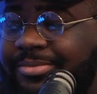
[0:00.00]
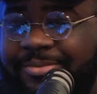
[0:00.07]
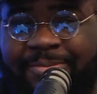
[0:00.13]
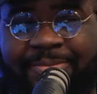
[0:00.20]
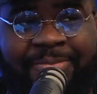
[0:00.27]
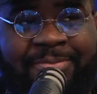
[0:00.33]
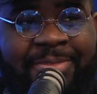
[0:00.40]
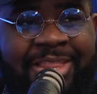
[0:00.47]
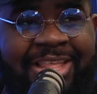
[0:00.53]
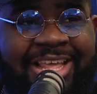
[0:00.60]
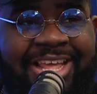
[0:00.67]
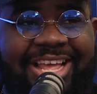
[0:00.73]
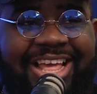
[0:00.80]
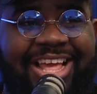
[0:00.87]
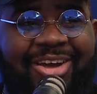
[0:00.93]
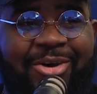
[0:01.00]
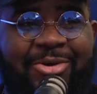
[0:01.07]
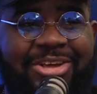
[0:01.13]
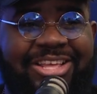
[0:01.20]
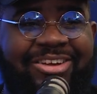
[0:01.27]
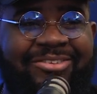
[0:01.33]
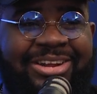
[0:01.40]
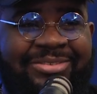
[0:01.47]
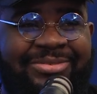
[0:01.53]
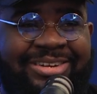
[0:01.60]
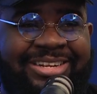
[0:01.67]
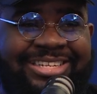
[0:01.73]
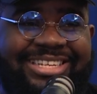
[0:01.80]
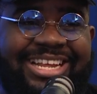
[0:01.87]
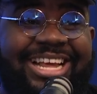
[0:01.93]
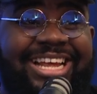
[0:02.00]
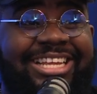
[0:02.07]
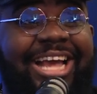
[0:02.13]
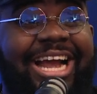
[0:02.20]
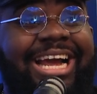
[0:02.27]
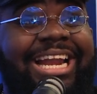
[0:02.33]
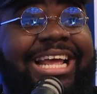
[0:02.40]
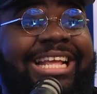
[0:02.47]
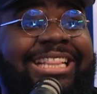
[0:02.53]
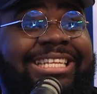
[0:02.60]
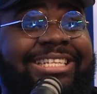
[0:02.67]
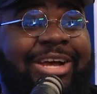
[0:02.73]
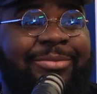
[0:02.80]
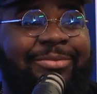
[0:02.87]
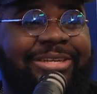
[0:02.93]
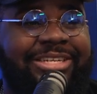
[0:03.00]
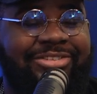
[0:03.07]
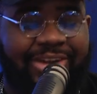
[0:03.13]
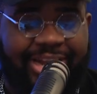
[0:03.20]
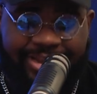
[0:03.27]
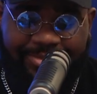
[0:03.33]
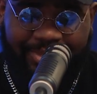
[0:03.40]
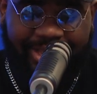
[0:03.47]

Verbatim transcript: What? Oh, y'all ready for this? You're not about y'all to gotta hit these companies, right?